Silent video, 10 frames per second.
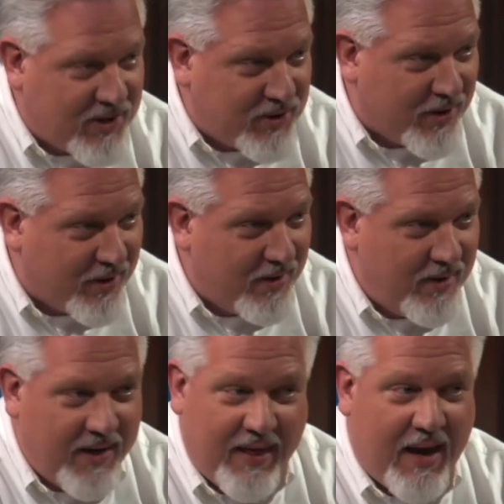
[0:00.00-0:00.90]

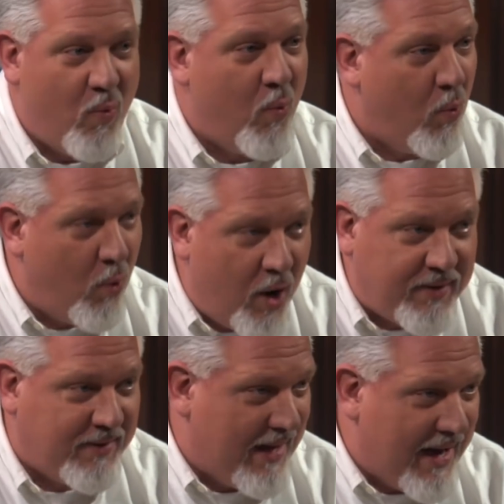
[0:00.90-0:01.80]
faster. They
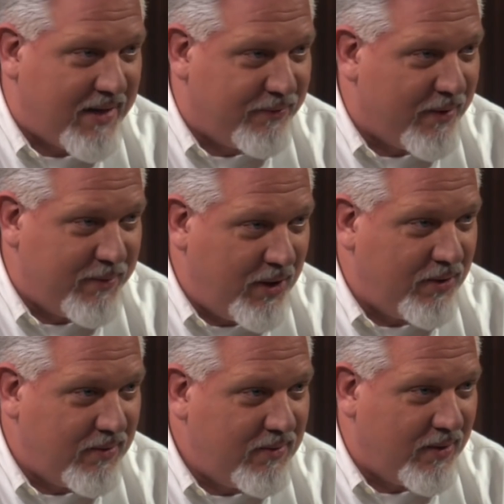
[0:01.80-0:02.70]
want that
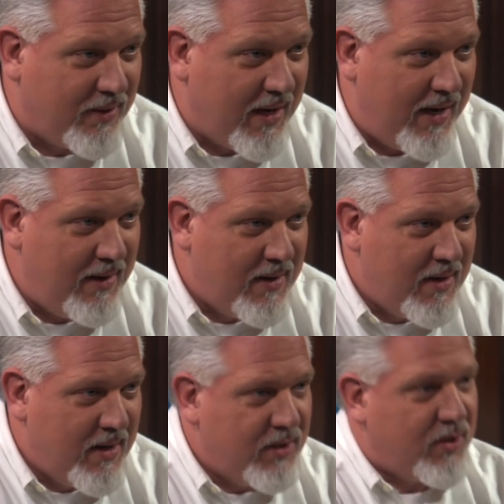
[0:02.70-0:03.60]
from you.
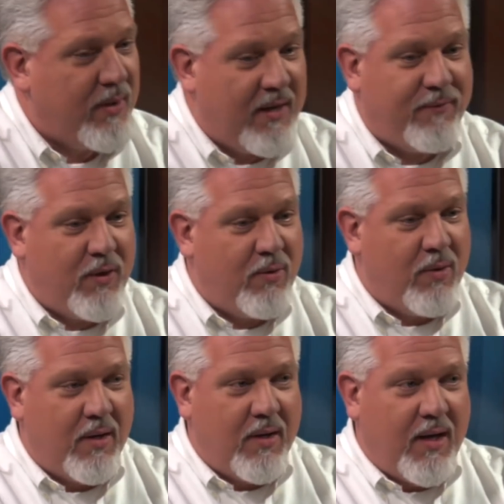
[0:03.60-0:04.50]
Okay. So if
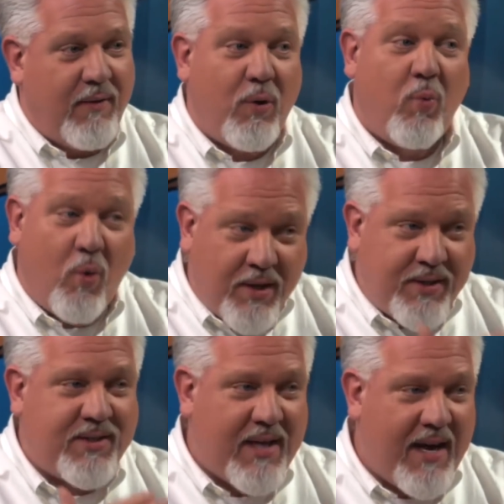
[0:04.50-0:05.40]
you
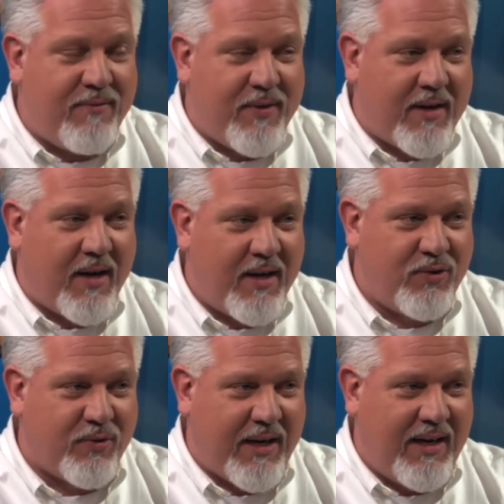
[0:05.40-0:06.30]
want to save the
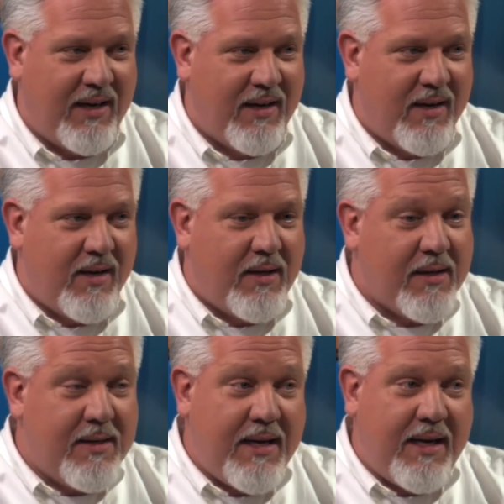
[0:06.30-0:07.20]
country,
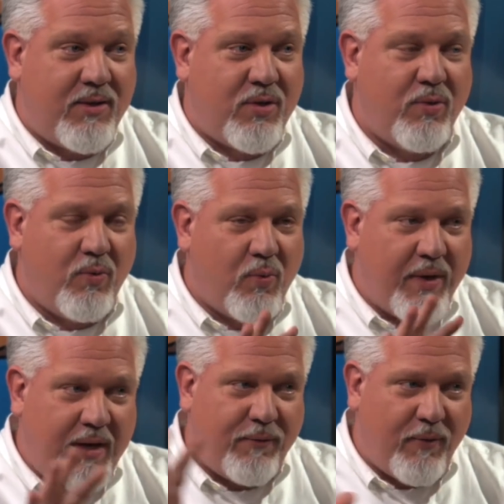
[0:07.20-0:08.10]
you need to
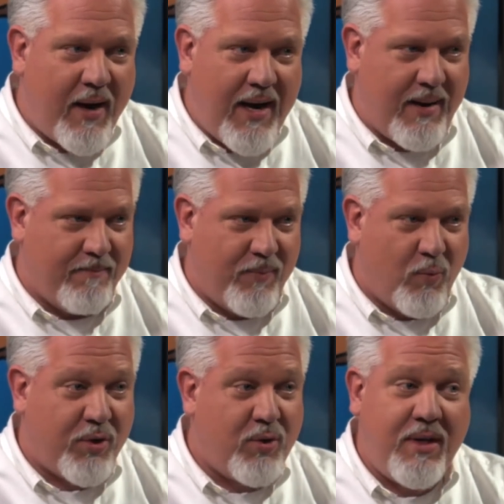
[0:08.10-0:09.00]

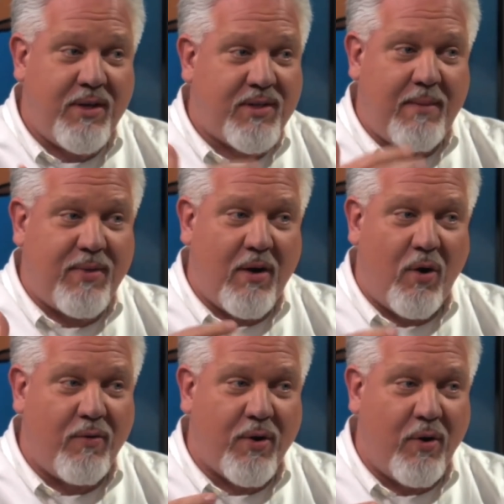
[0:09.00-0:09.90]
reframe. We're doing the same
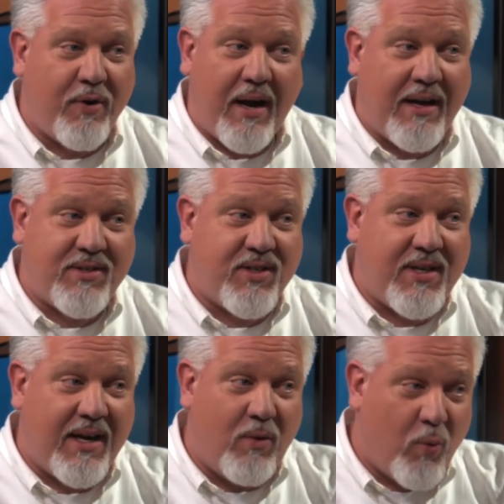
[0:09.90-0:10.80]
thing over and over and
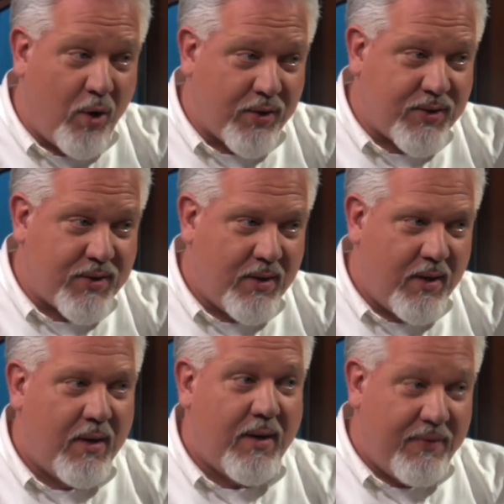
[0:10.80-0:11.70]
it's just getting
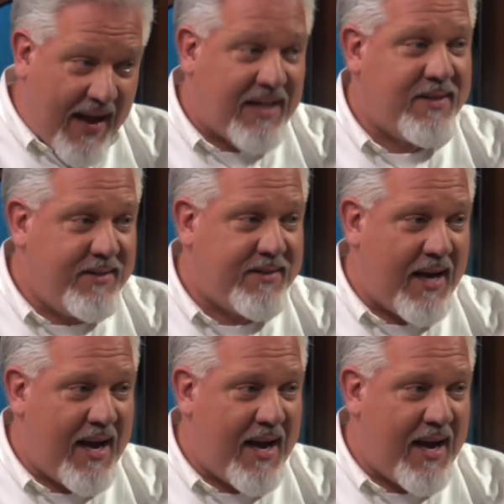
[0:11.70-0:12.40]
worse. That's